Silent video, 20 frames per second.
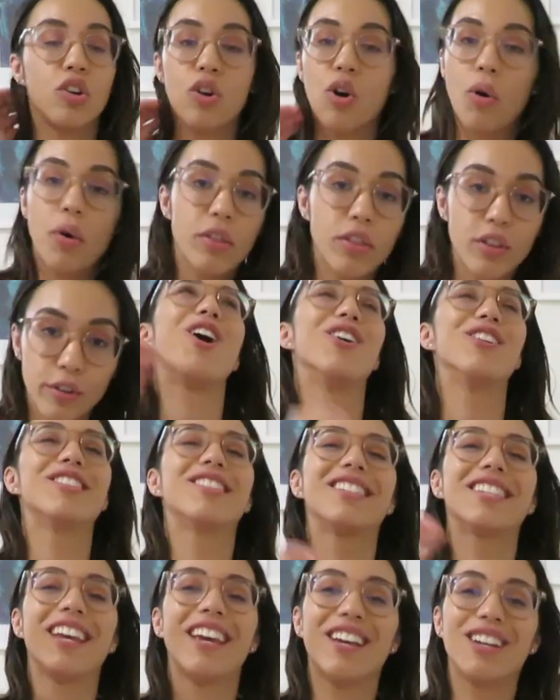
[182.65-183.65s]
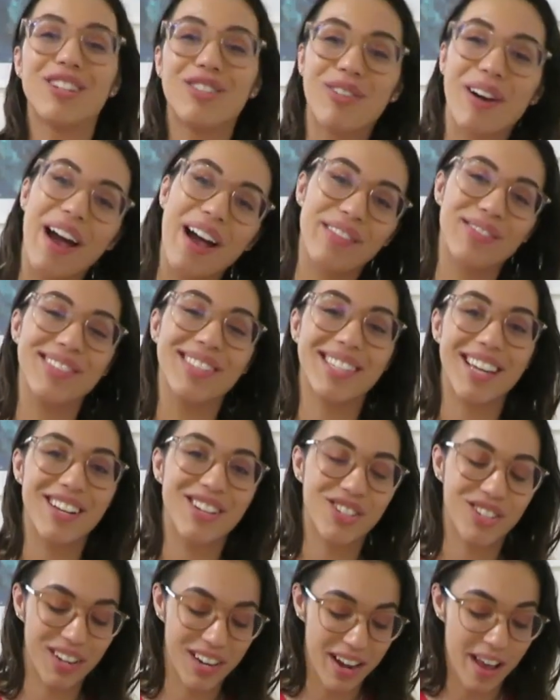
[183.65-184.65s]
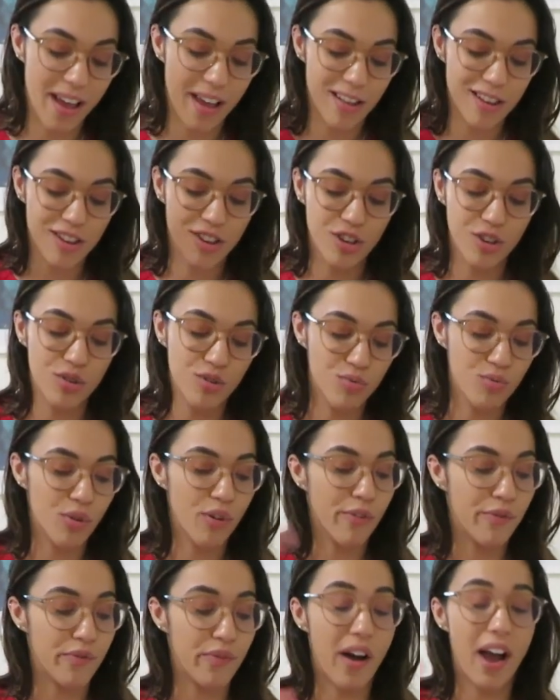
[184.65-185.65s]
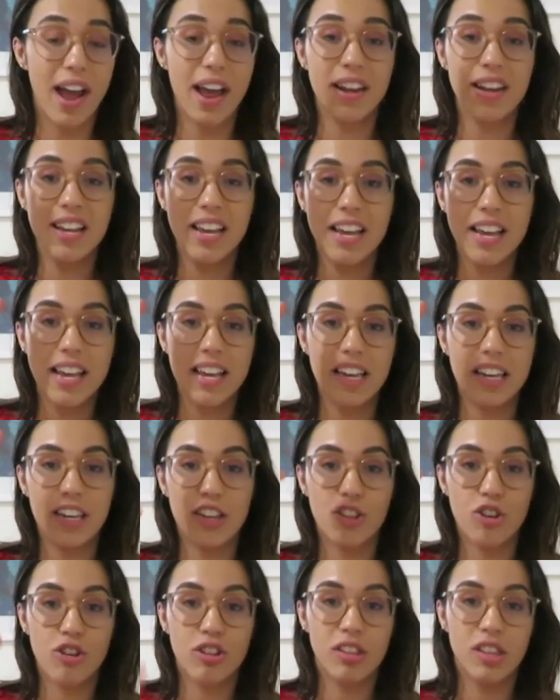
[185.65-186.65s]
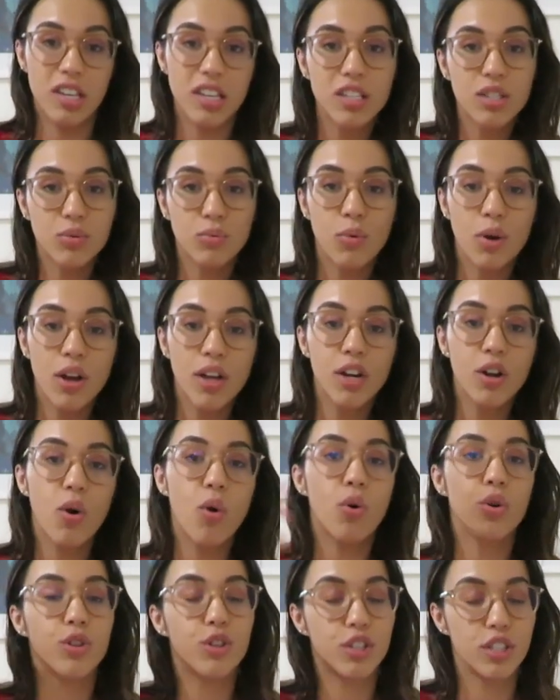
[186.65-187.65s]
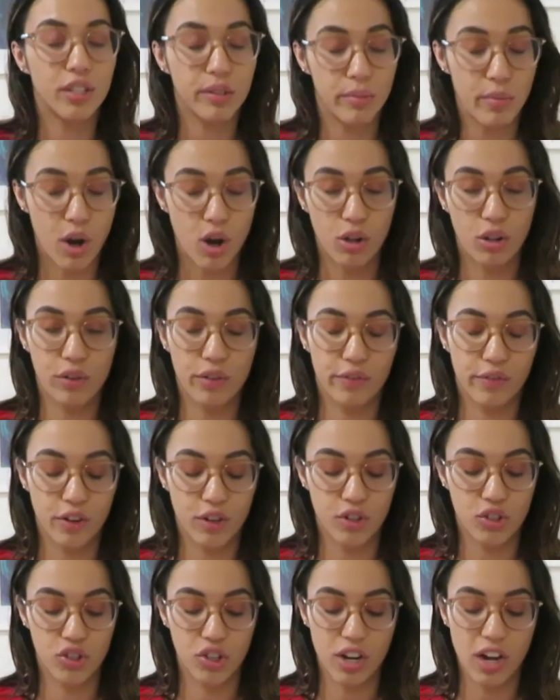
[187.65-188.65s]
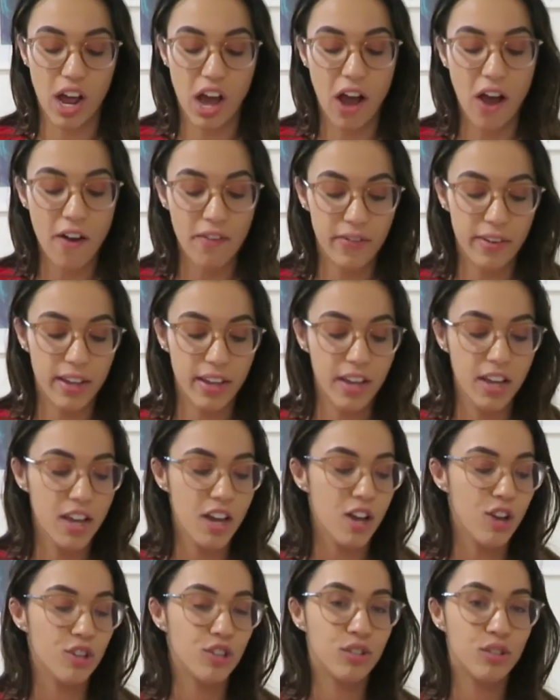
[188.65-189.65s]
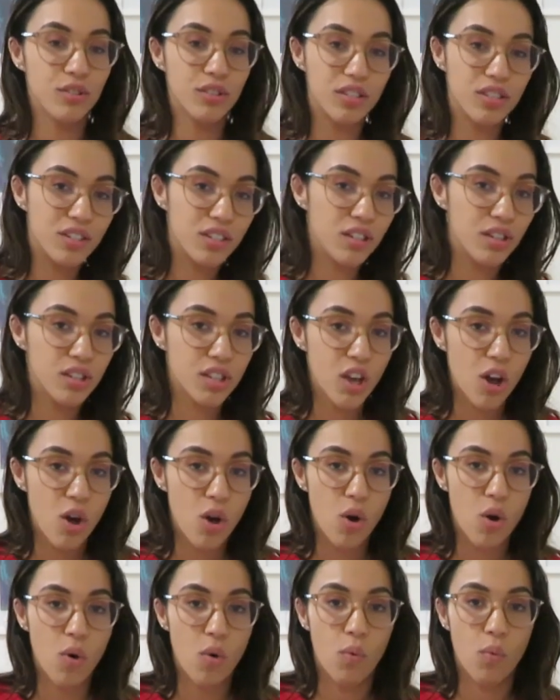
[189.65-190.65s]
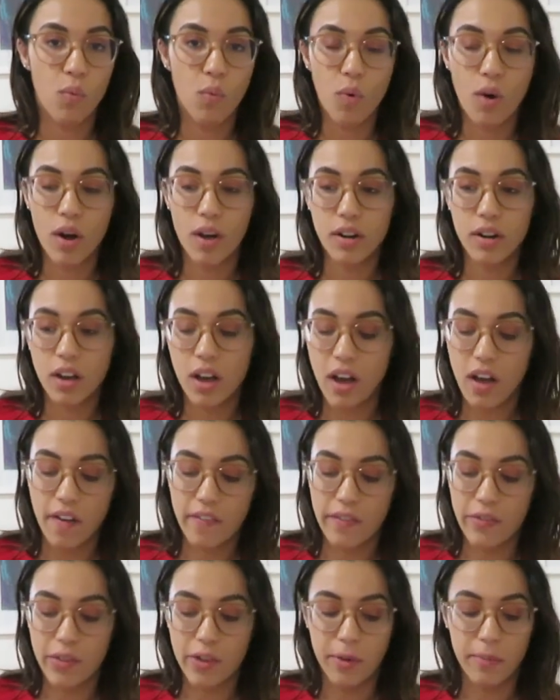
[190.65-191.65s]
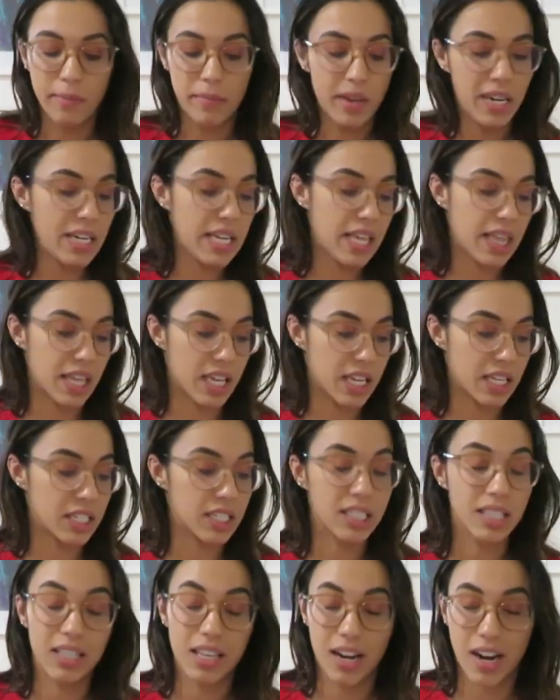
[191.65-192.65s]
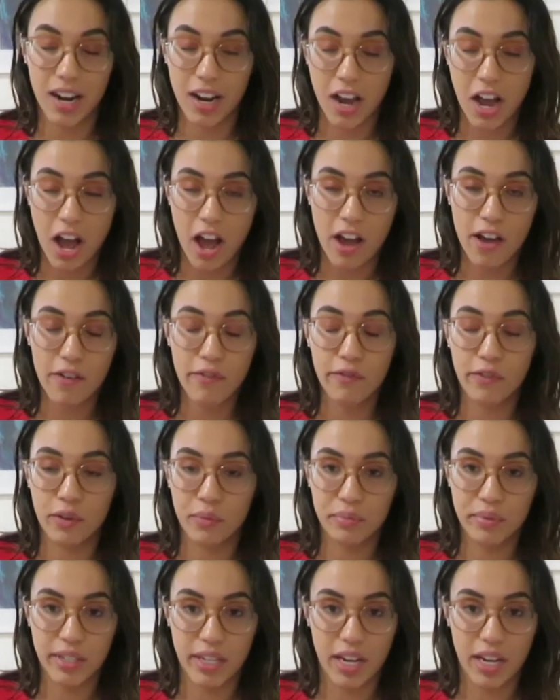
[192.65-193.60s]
go in the arts and crafts section and you will find either this one or the smaller version of it. So this is one of the many things that I got from